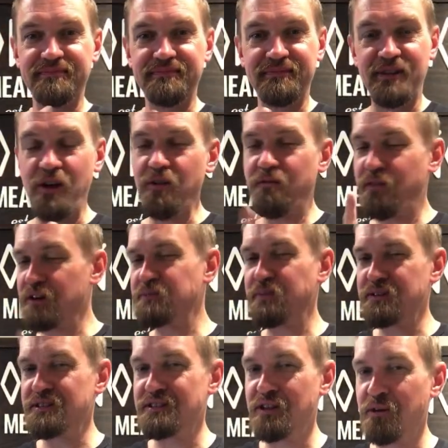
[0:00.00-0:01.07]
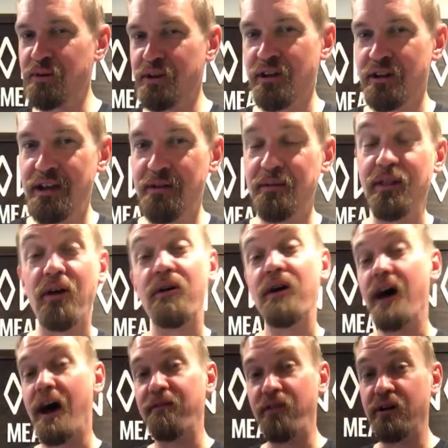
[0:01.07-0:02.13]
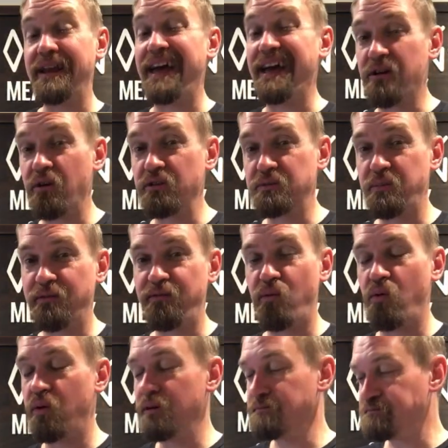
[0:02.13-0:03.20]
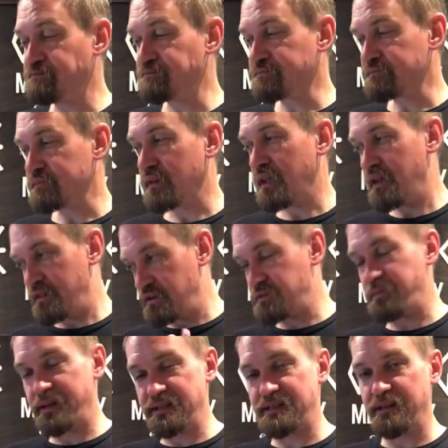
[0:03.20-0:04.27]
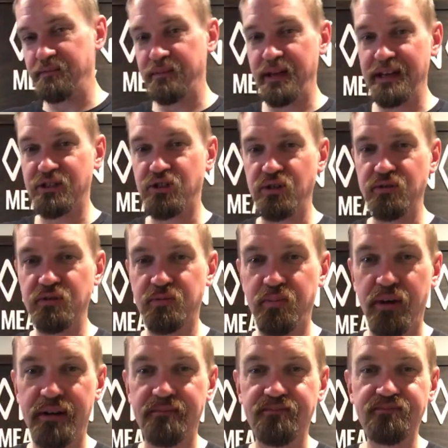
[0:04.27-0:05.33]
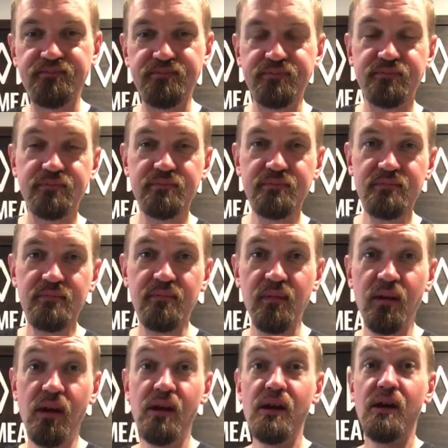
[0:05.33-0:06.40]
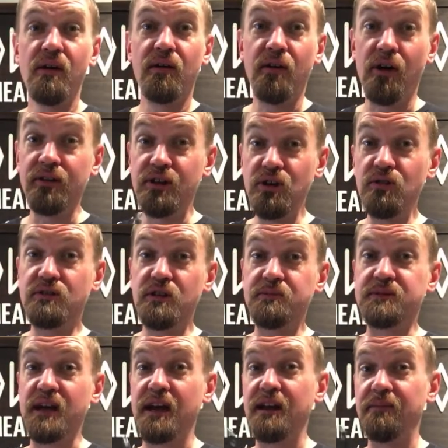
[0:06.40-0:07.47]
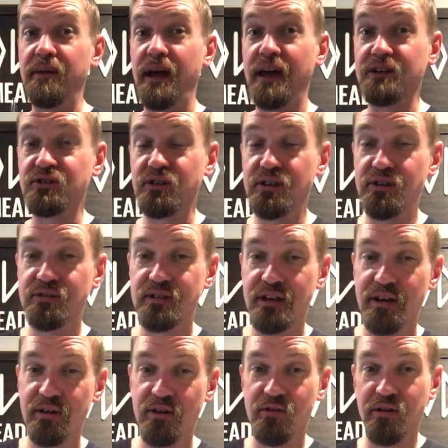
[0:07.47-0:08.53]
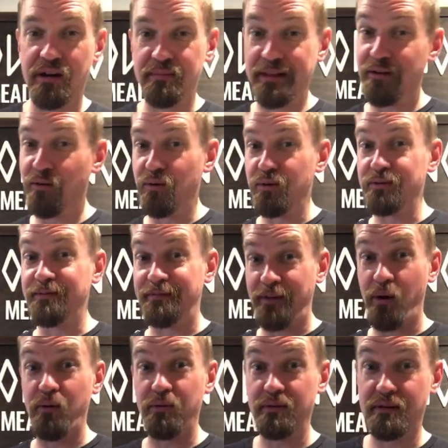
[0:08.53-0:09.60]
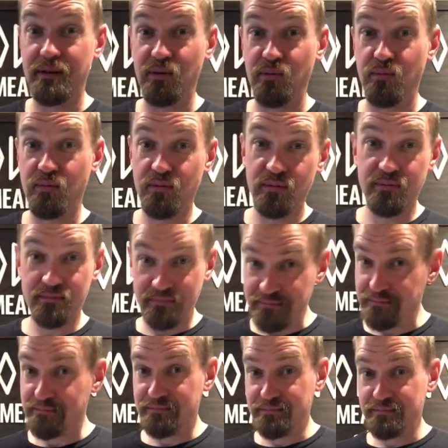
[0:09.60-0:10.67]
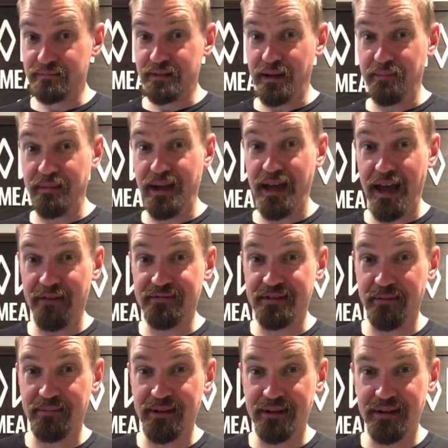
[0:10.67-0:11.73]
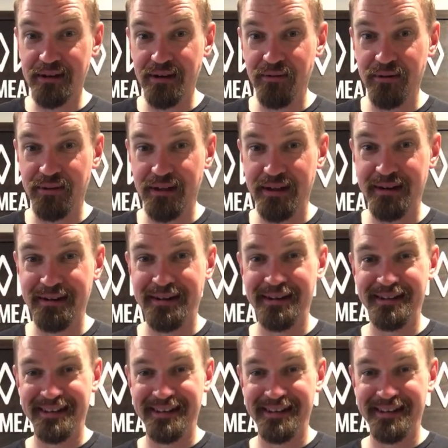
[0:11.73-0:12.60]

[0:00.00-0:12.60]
You're the first person who told me you couldn't hear me, though. I've heard echoes before. There's been some issues, but on the YouTube side, I'm actually using an incredibly old phone, too. That may have something to do with it.